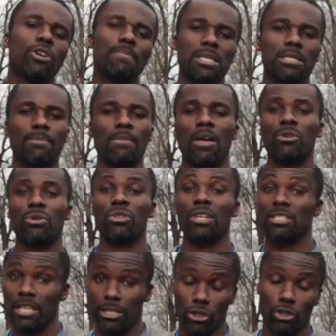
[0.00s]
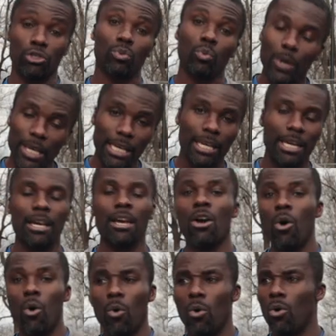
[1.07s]
could be some other things like you're swinging
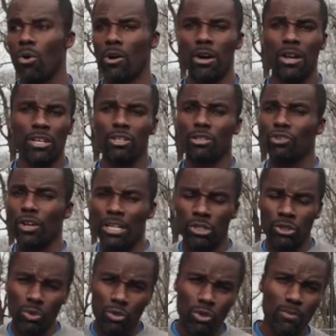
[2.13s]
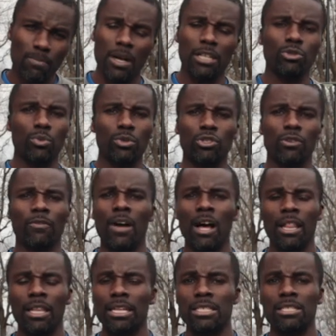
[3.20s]
or you're trying to do too much with your
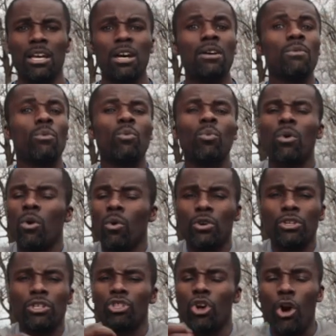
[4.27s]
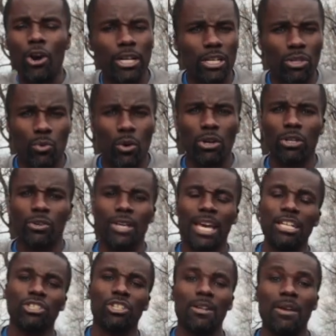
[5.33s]
volleys or you're targeting the wrong
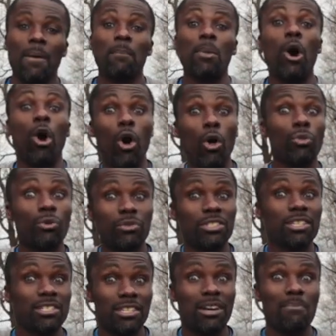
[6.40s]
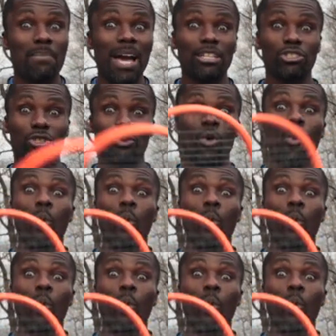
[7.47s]
location, but all those things come back to